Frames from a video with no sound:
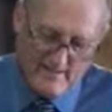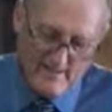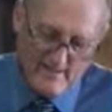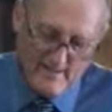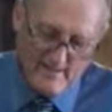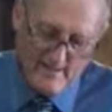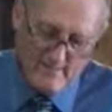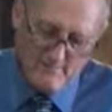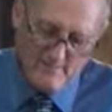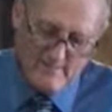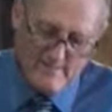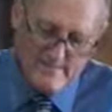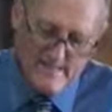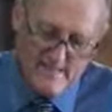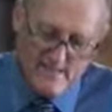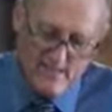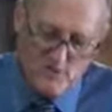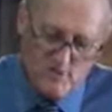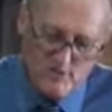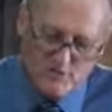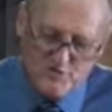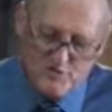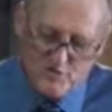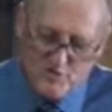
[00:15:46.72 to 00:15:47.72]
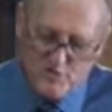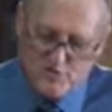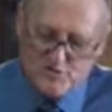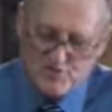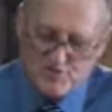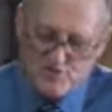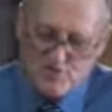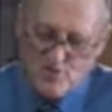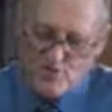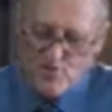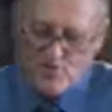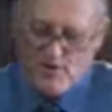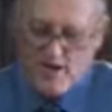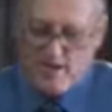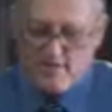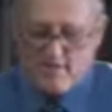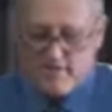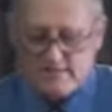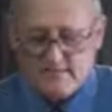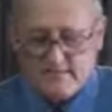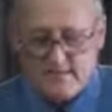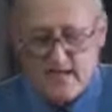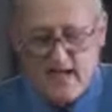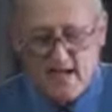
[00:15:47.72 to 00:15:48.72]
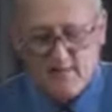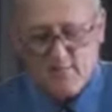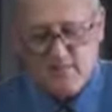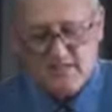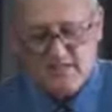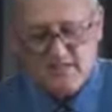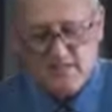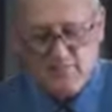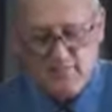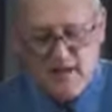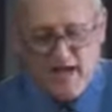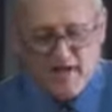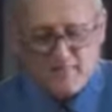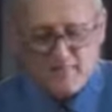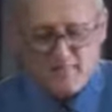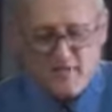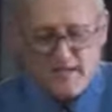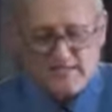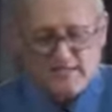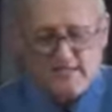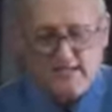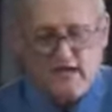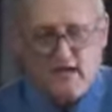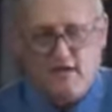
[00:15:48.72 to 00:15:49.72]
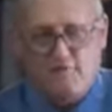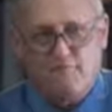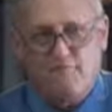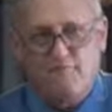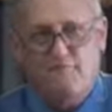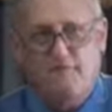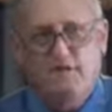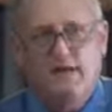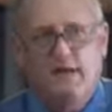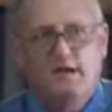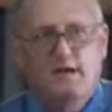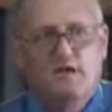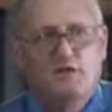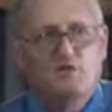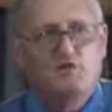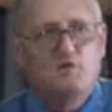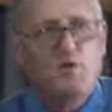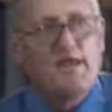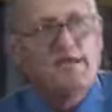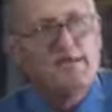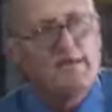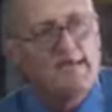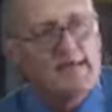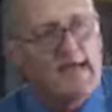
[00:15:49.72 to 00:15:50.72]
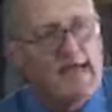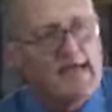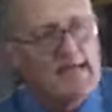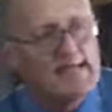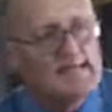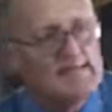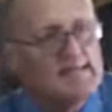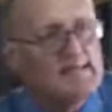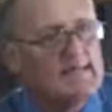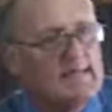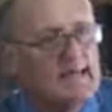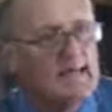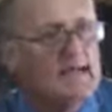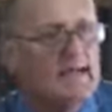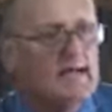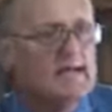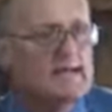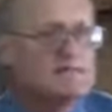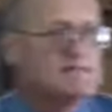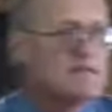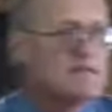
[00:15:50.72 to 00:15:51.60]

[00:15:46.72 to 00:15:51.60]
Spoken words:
Let me tell you a true story. This time it's about myself. 28 years